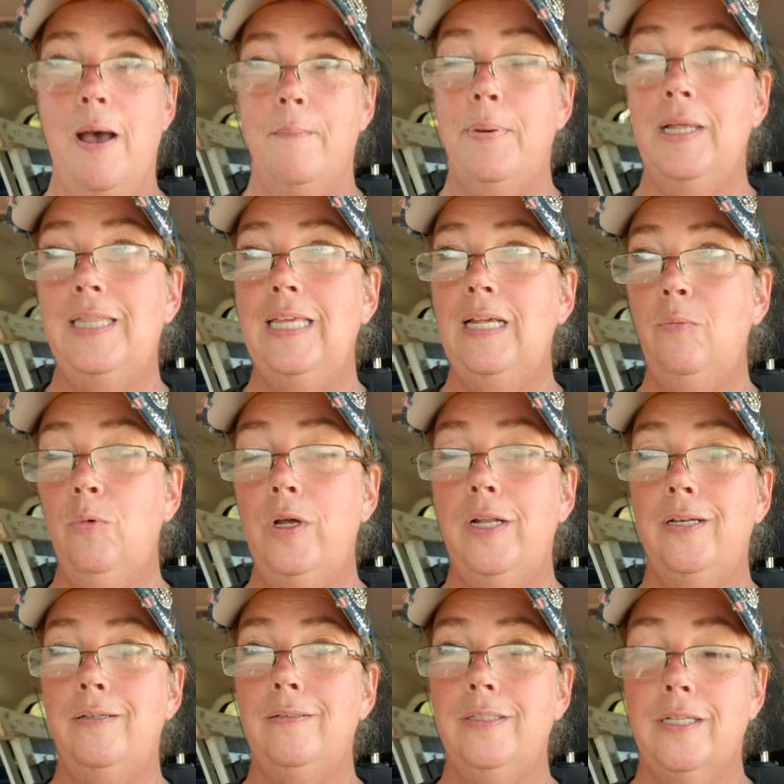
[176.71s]
But then
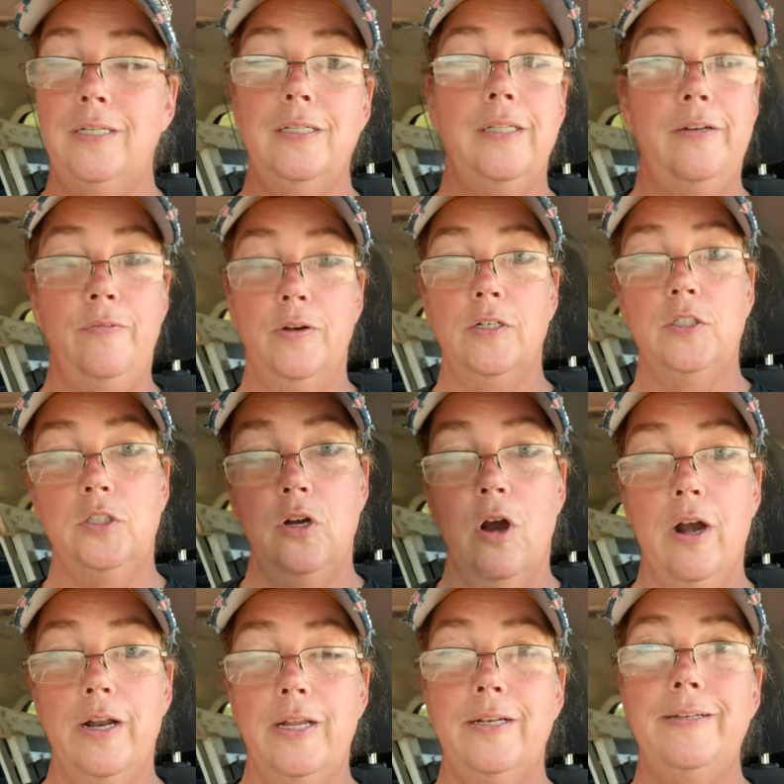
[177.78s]
when the deliverance
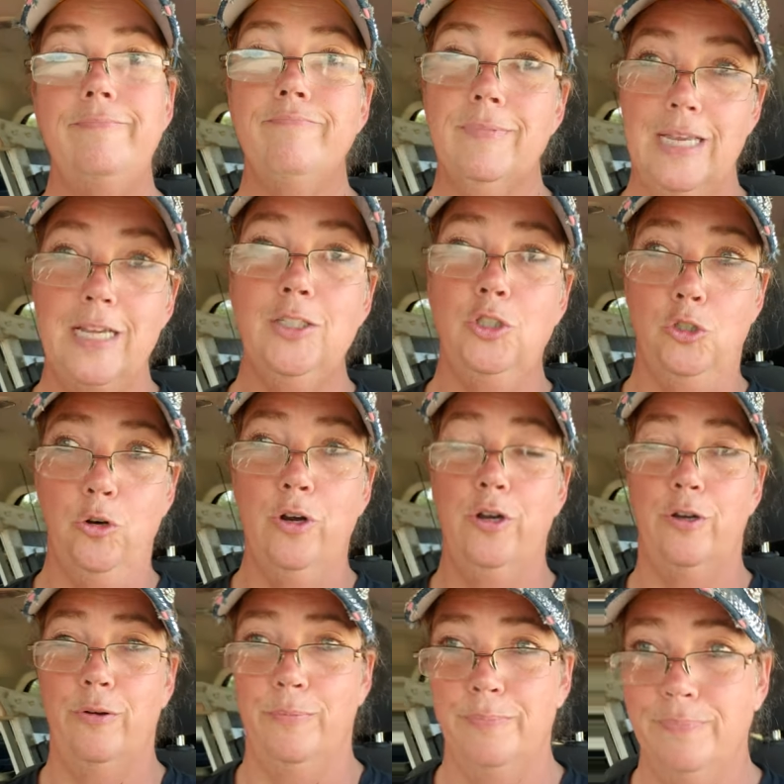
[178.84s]
started, it's
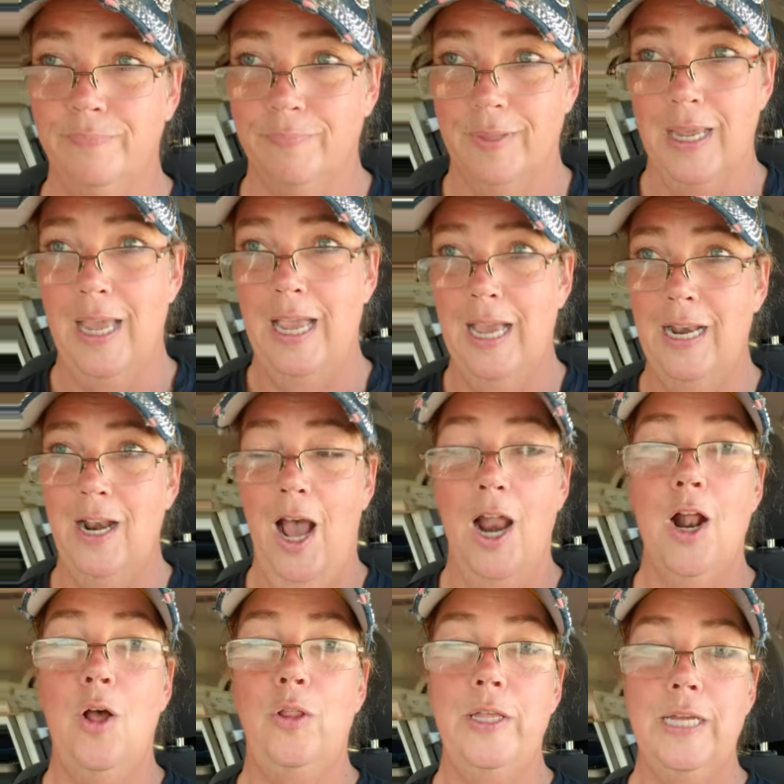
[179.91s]
true. And not
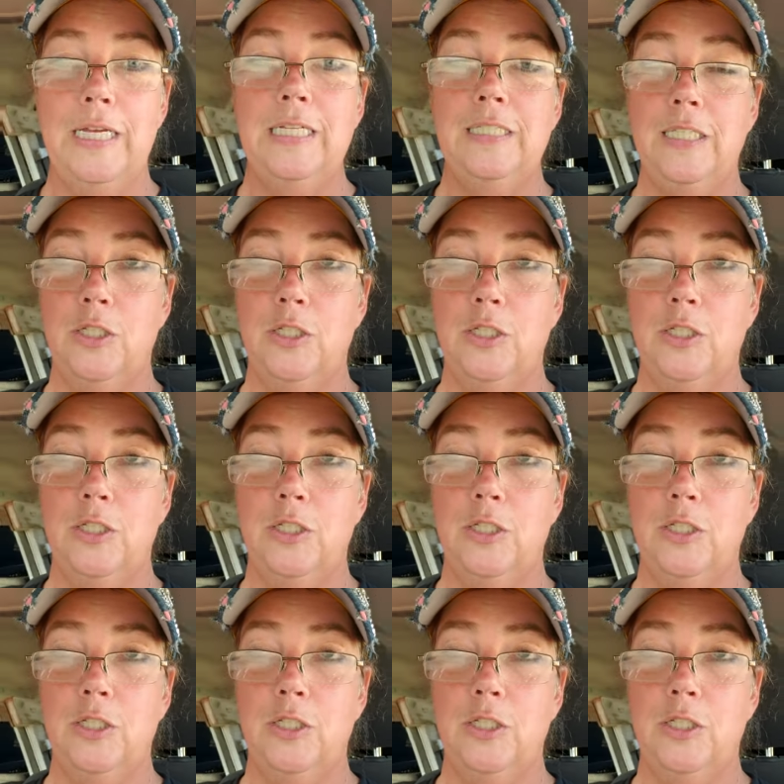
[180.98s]
only is